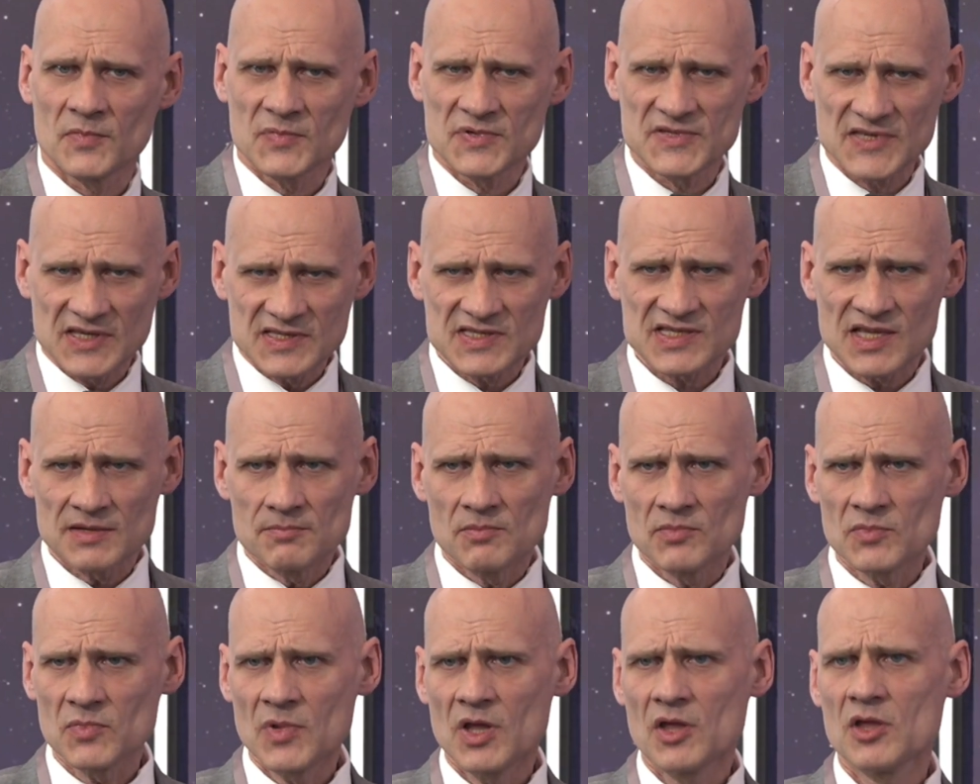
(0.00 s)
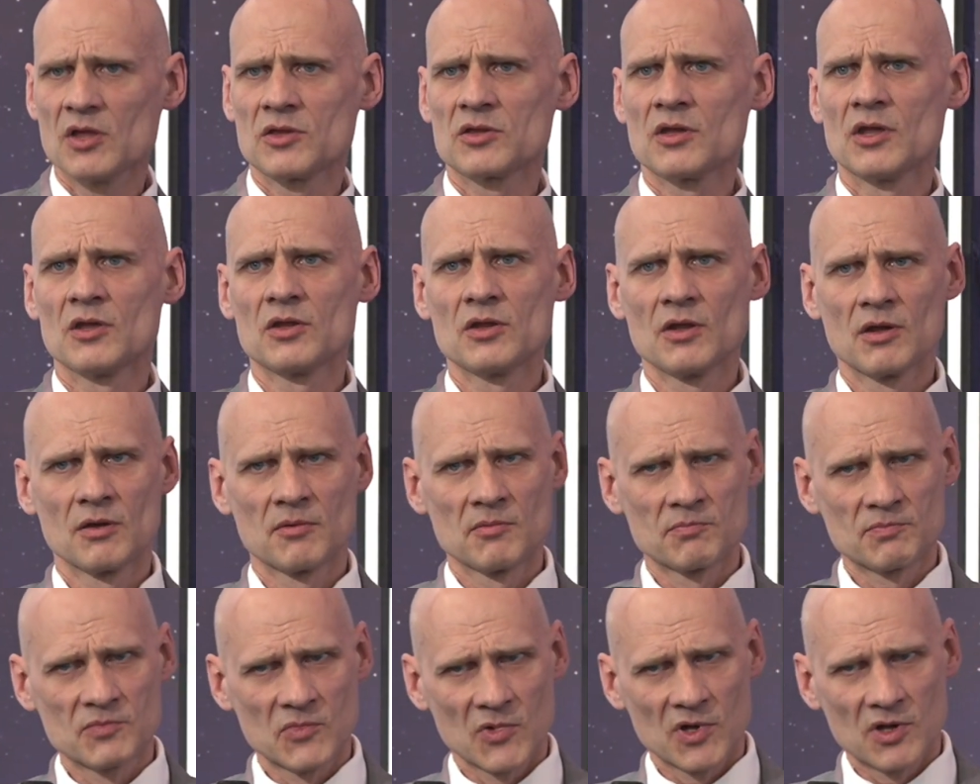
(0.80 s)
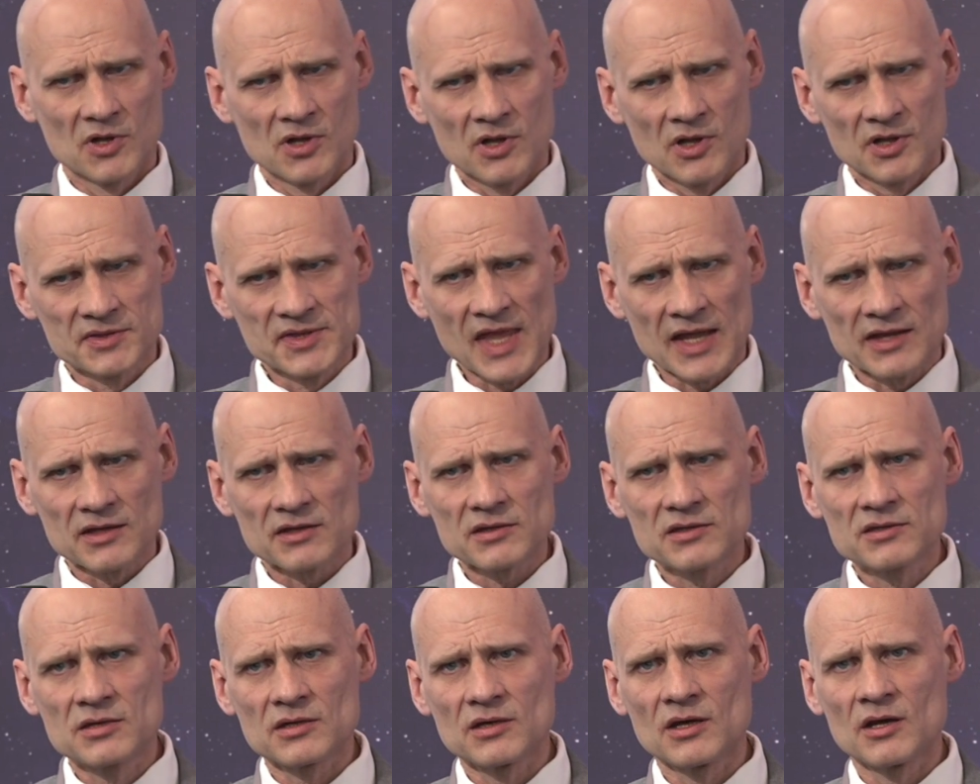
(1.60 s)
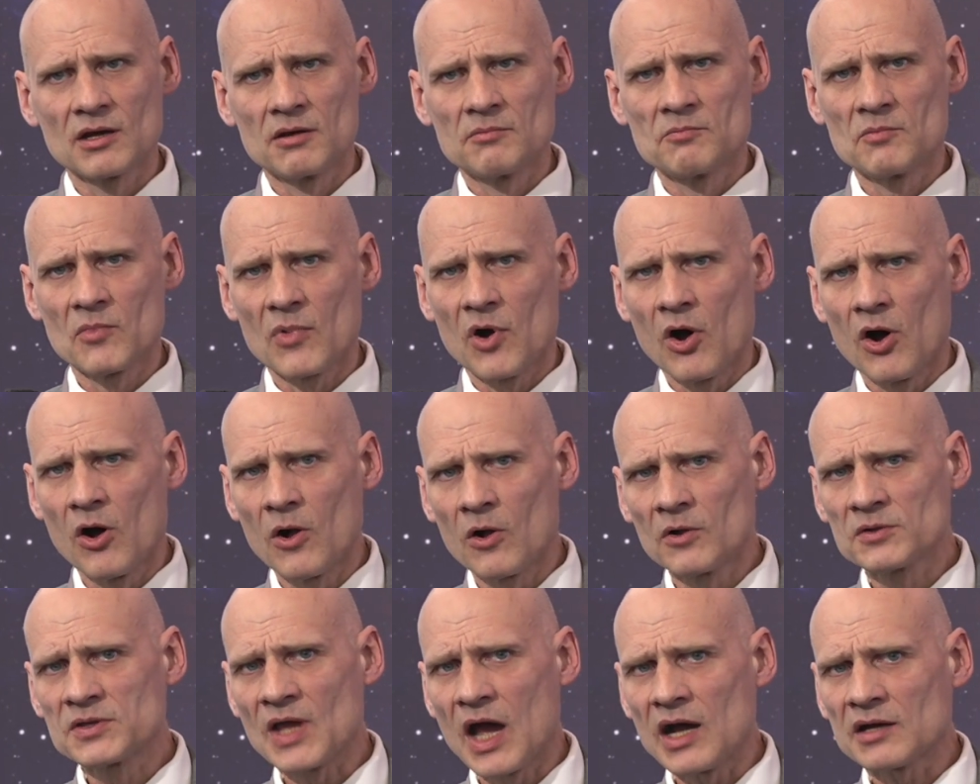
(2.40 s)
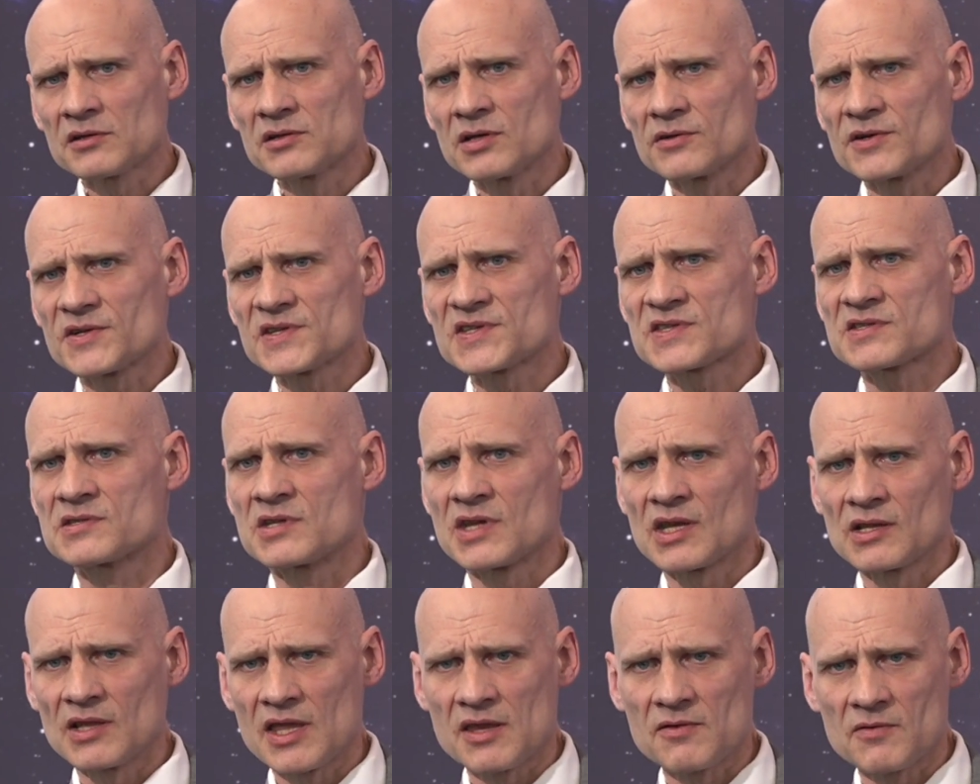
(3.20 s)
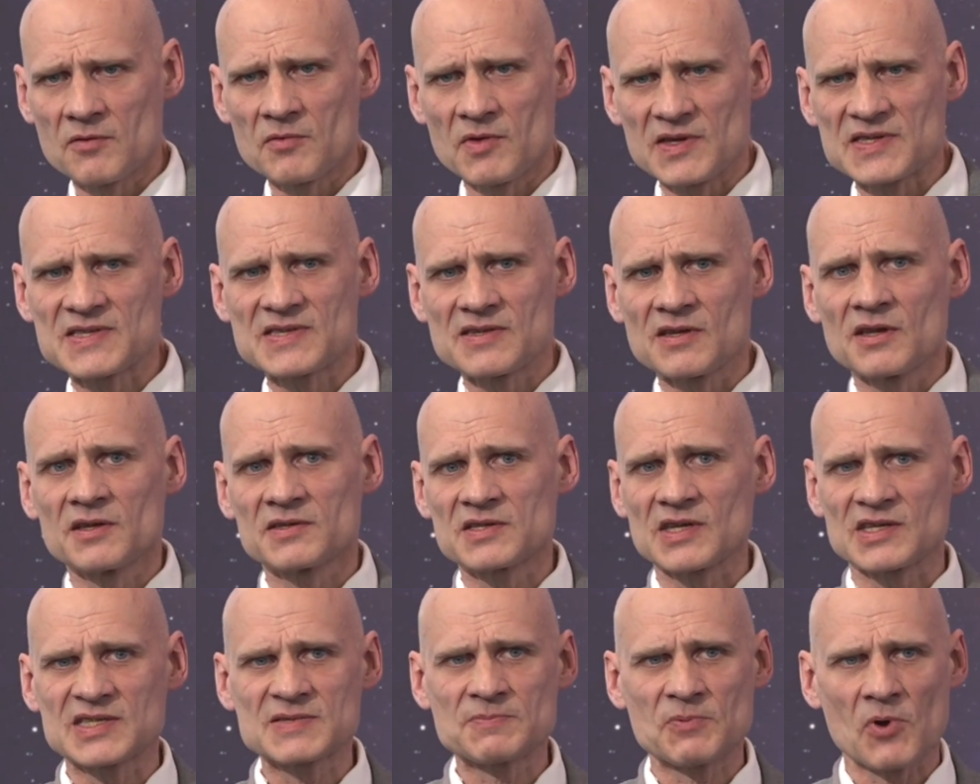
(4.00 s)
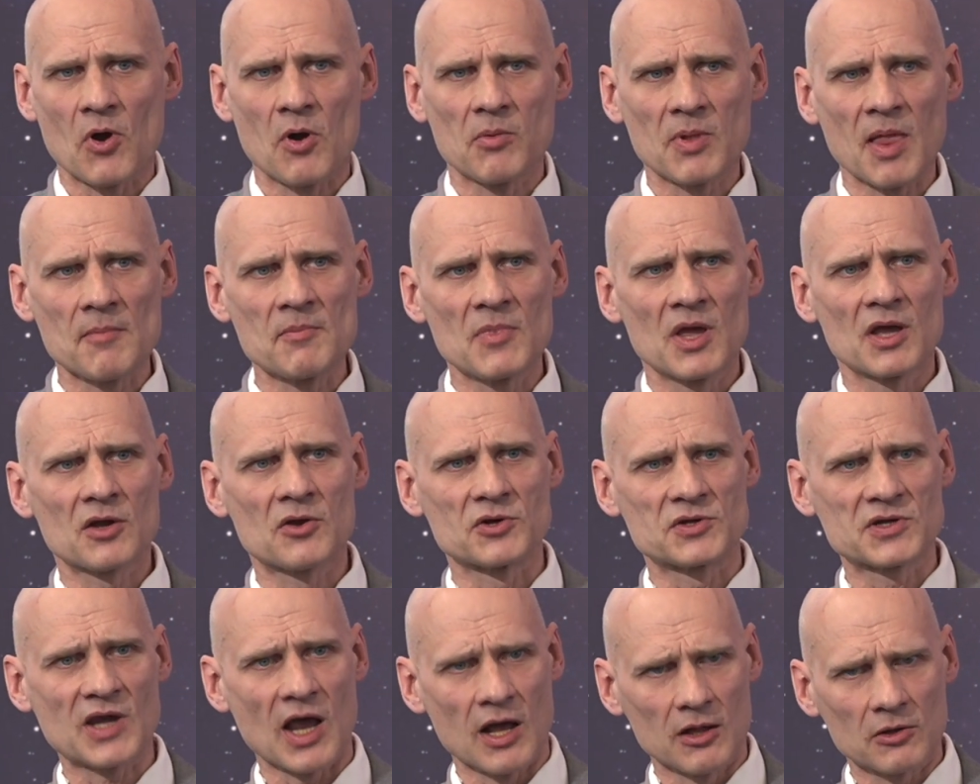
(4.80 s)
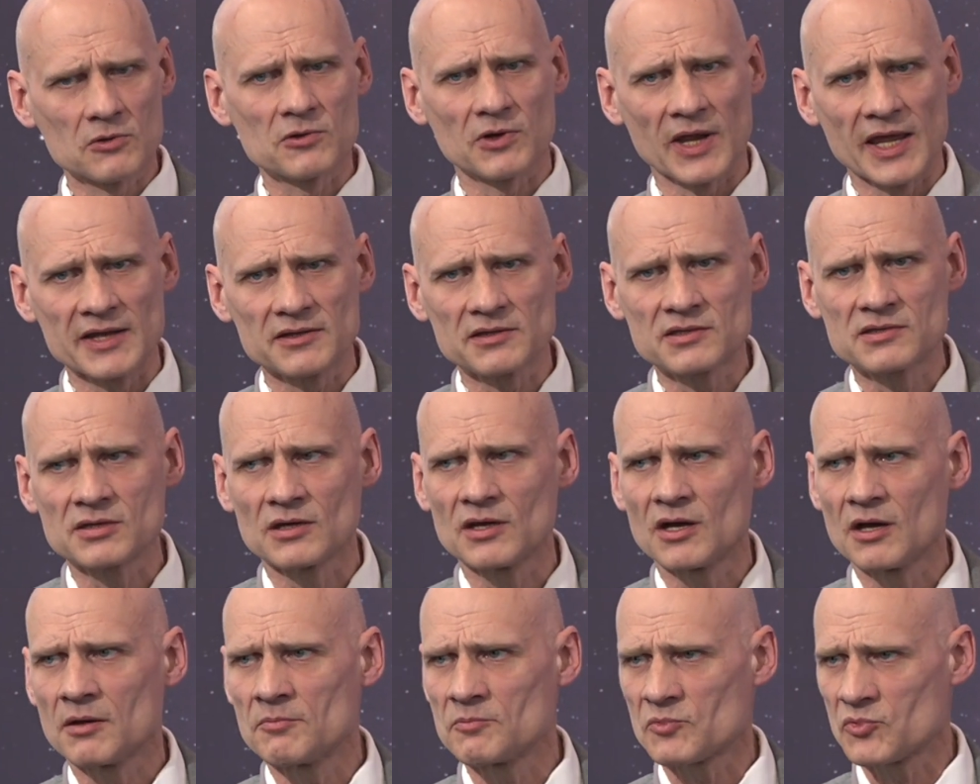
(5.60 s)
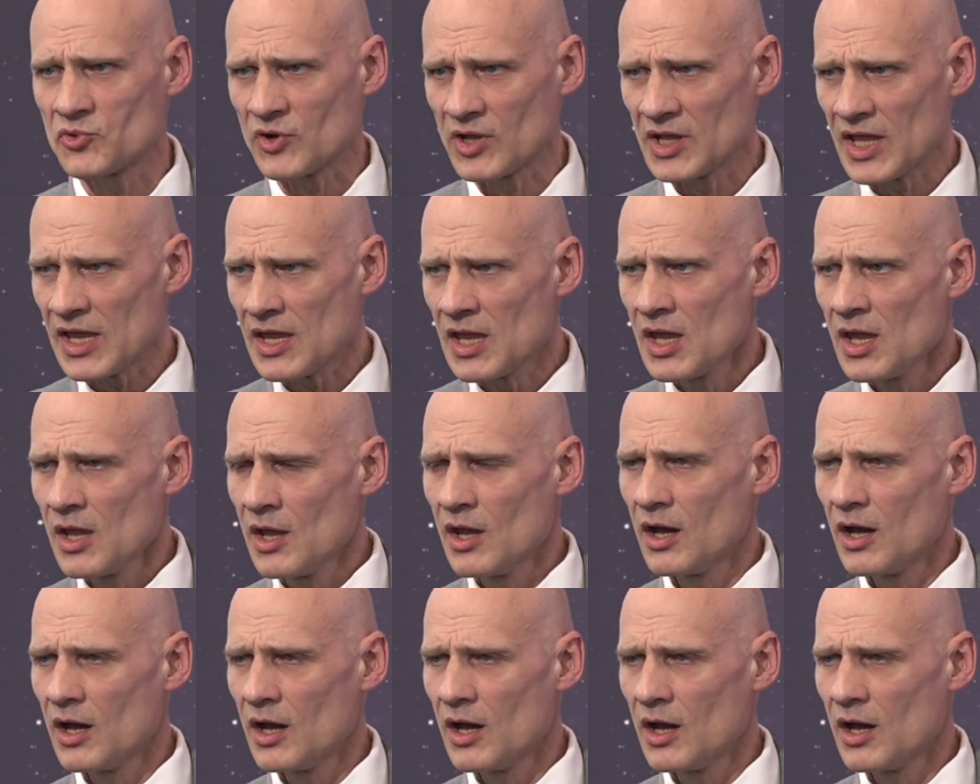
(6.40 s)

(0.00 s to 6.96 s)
system that all doctors dealing with this problem could calculate really